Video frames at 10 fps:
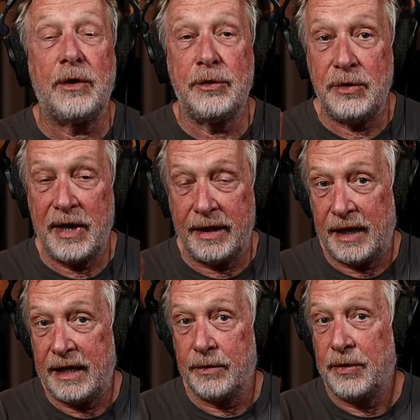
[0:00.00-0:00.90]
I'll do that
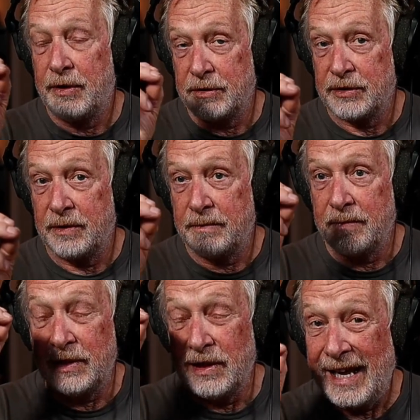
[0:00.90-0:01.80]
later. There's
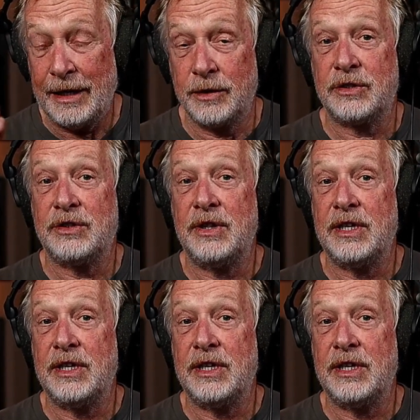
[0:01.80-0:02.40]
layers to